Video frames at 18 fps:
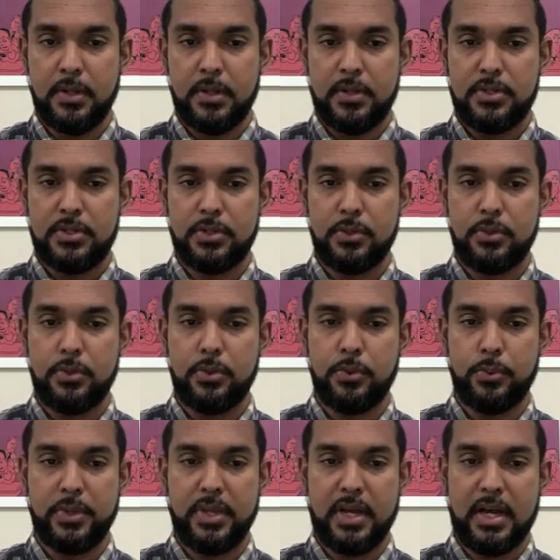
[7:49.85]
So
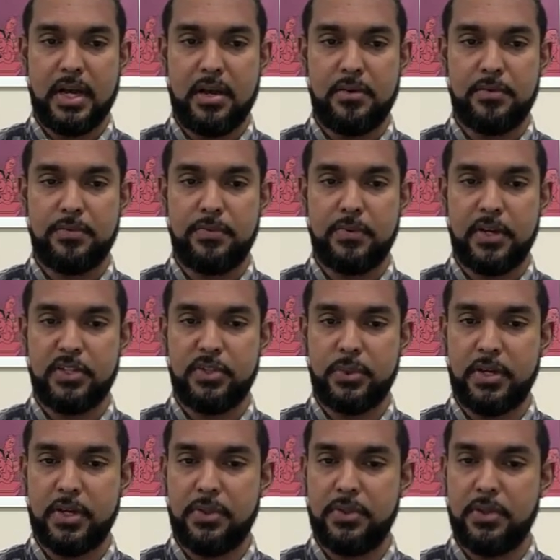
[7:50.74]
we have a
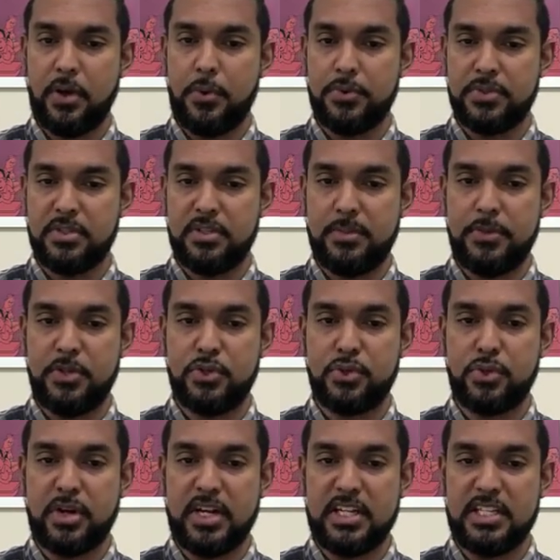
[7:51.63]
20,000 to be
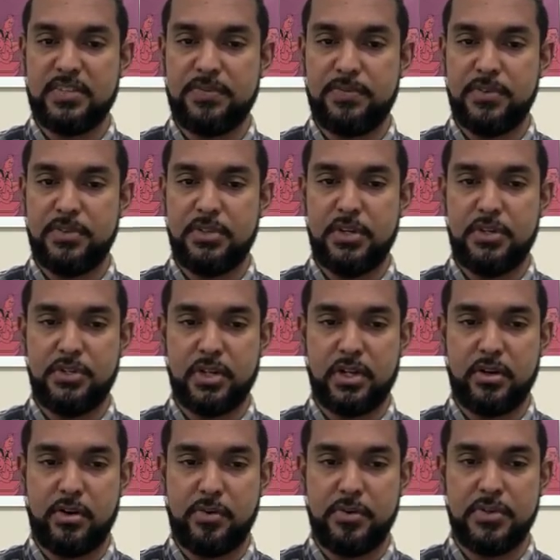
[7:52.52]
transferred to the
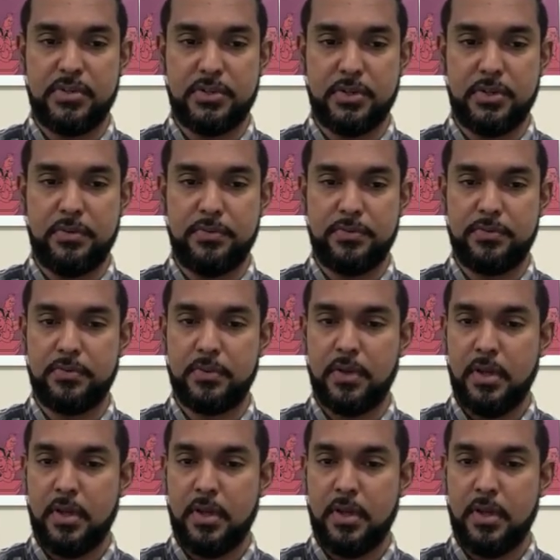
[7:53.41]
general reserve,